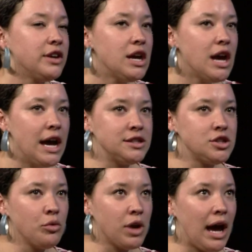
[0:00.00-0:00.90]
Mm -hmm. And
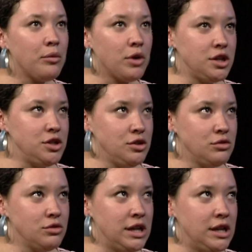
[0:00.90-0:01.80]
so what I want to
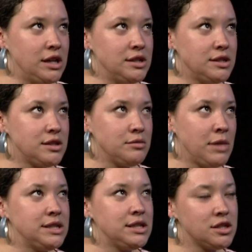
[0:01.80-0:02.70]
do is
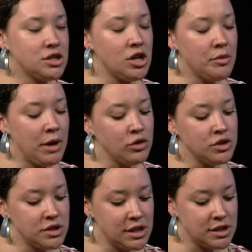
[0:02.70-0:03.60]
my sister, my
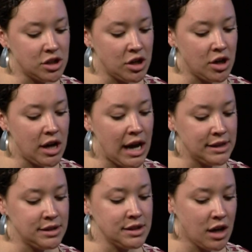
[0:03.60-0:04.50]
older sister,
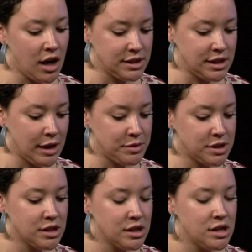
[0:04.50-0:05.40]
has this concept
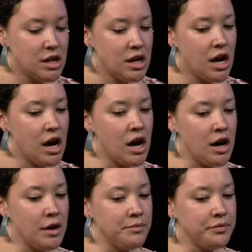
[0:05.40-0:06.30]

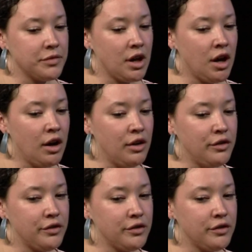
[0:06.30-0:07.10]
um, of